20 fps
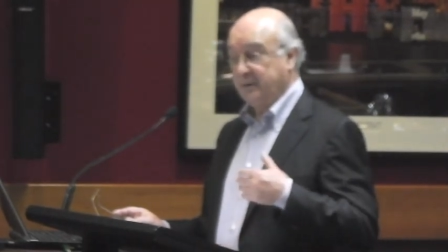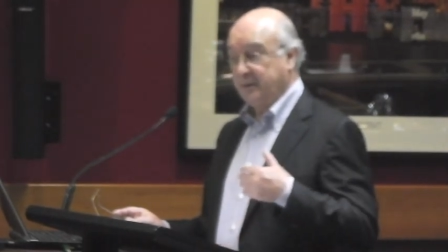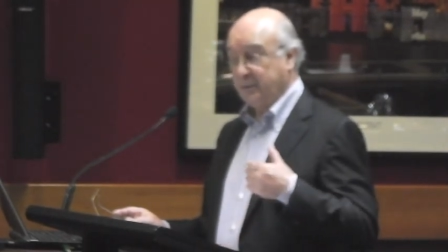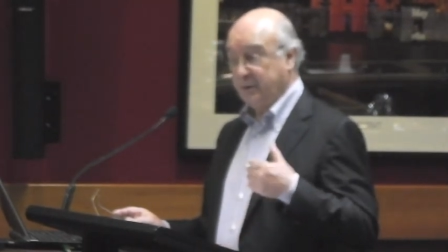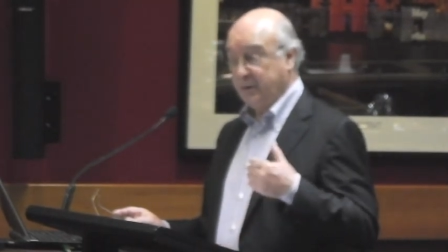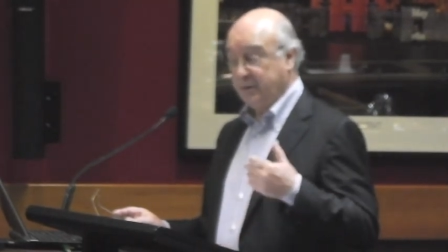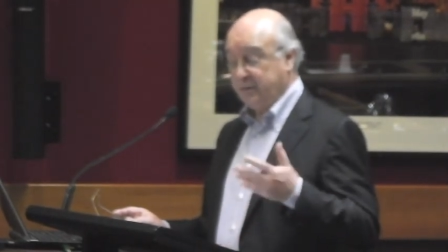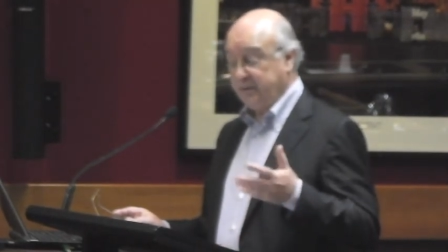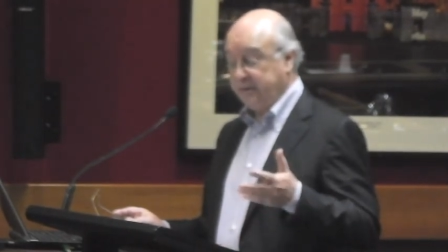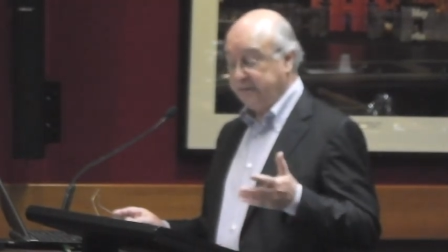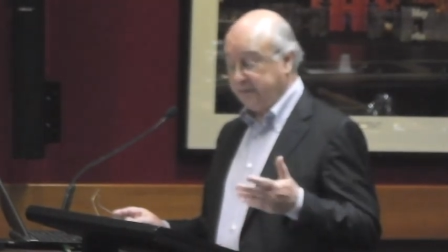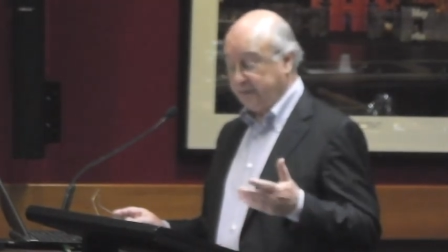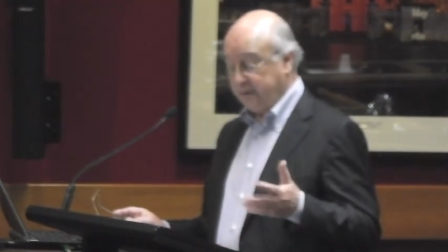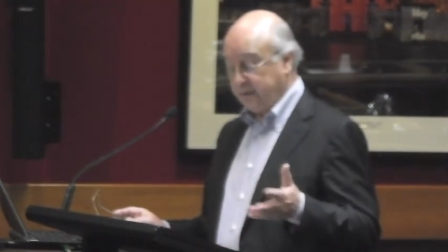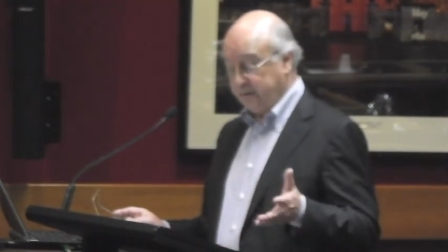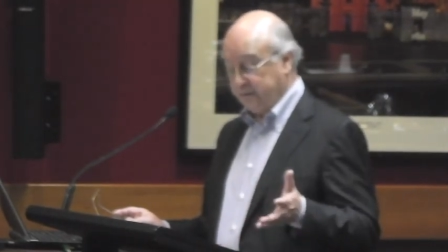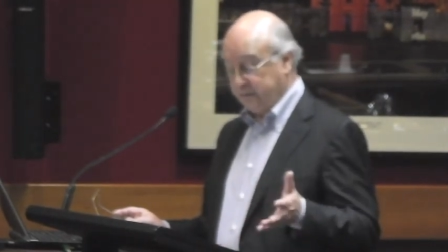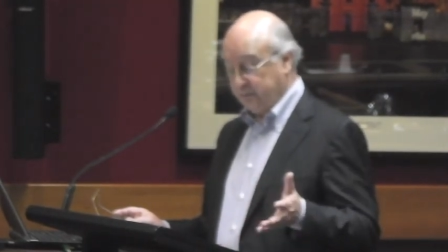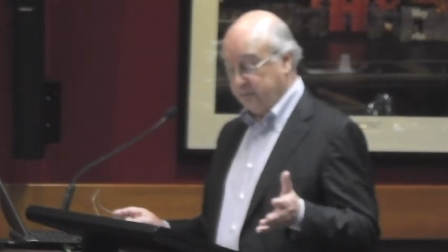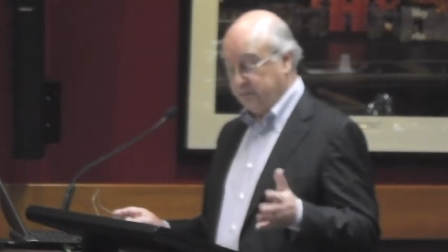I want to
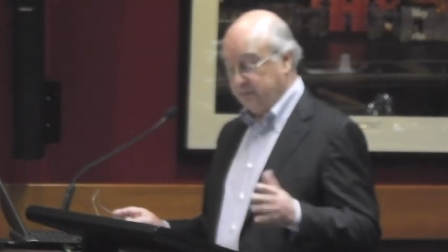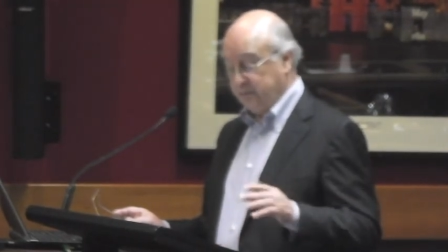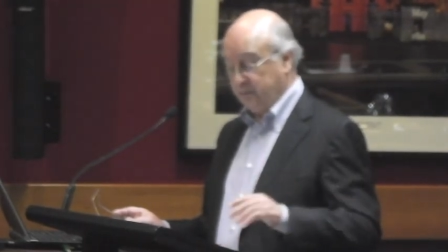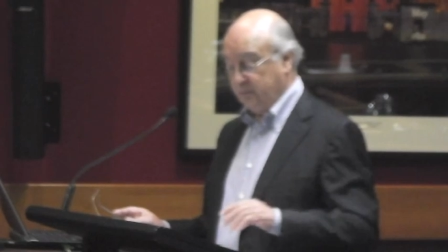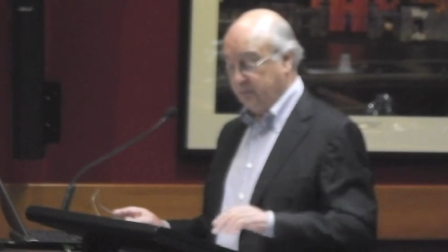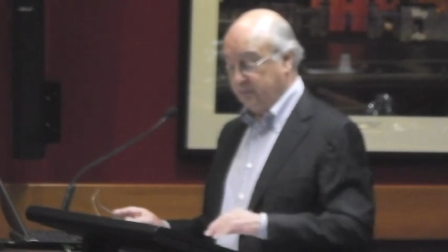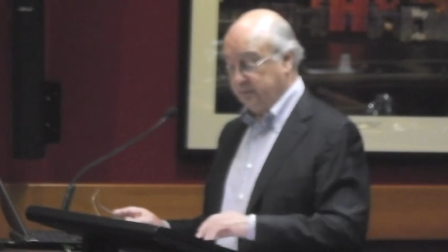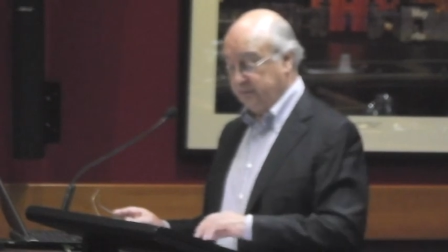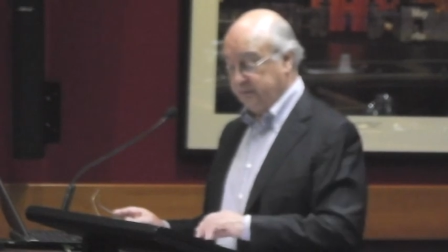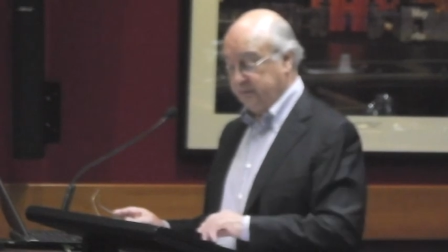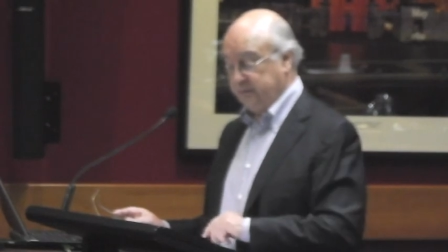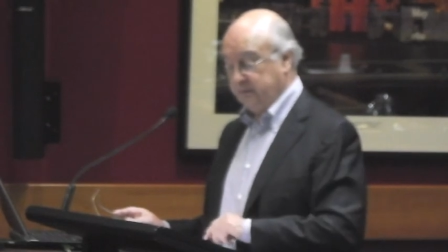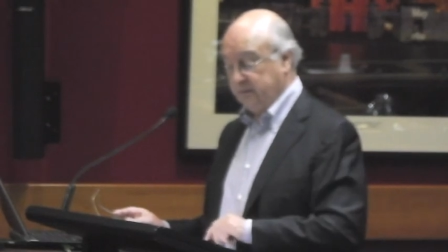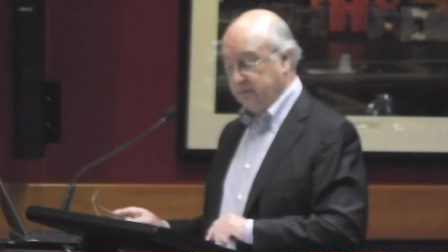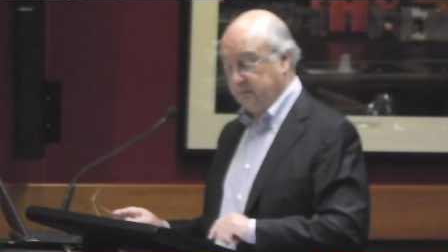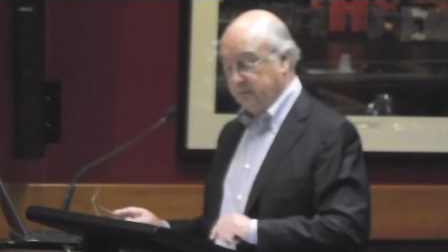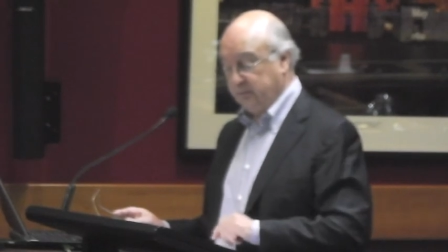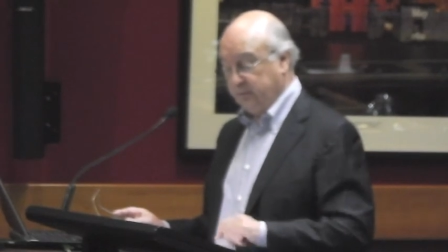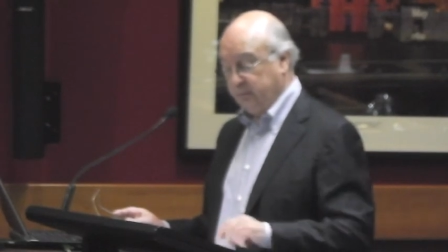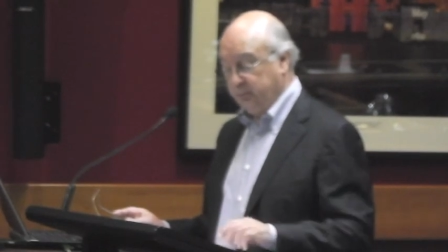criticise would, would
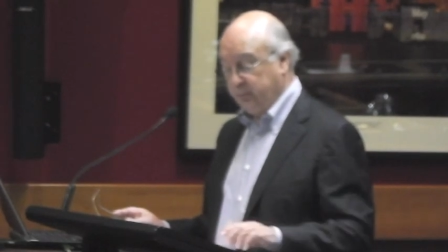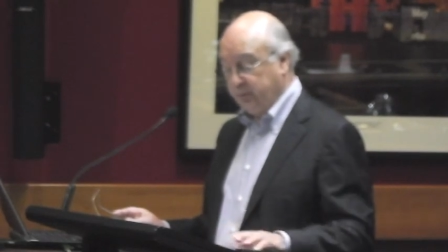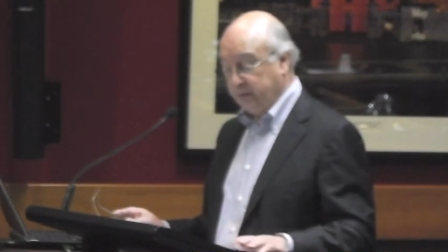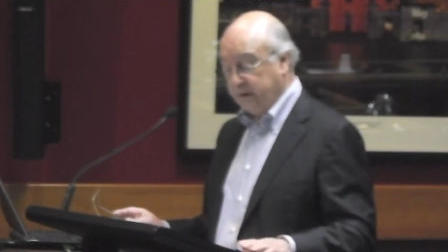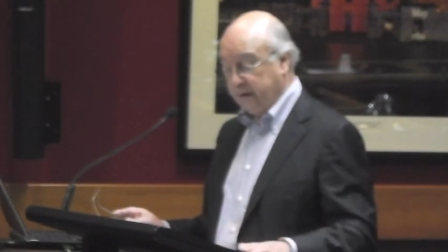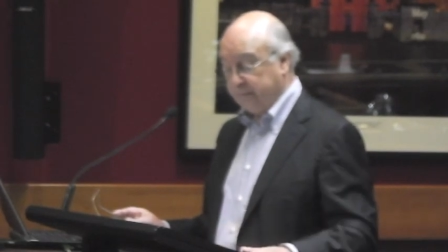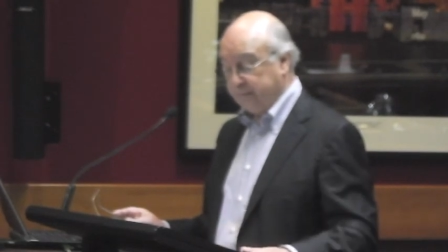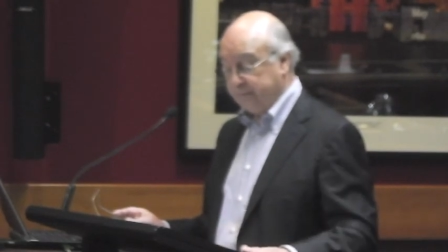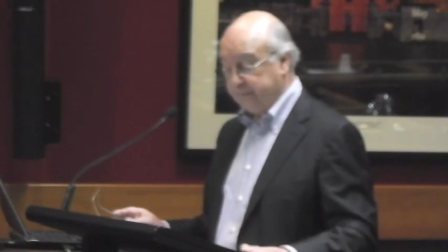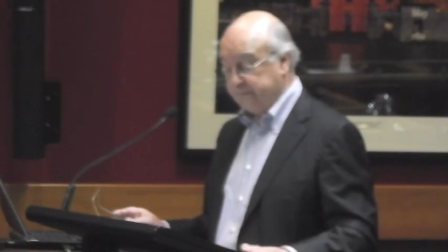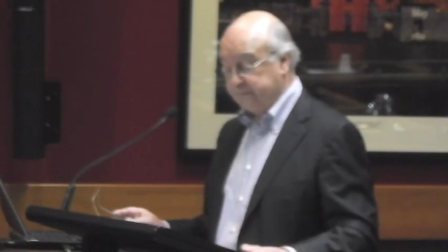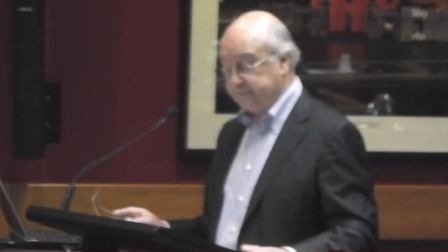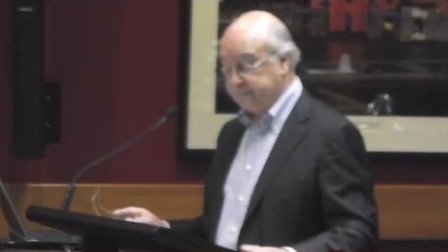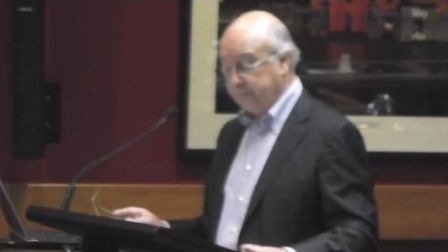put up.